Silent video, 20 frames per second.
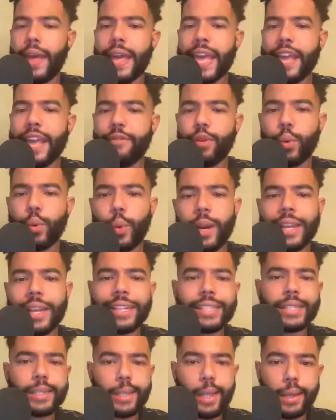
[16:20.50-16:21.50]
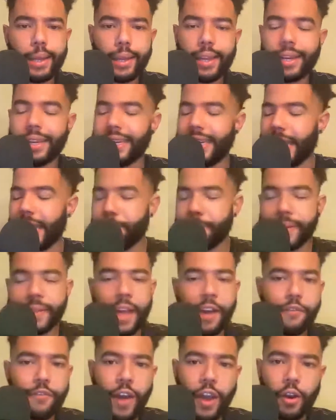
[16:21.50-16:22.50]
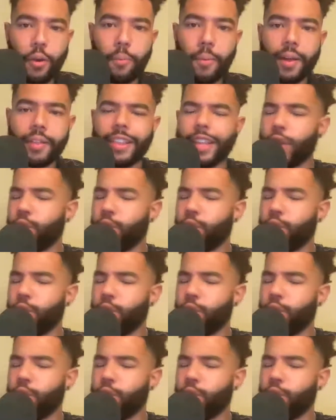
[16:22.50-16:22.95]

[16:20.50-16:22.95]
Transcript: even when his slugging dipped in that final month,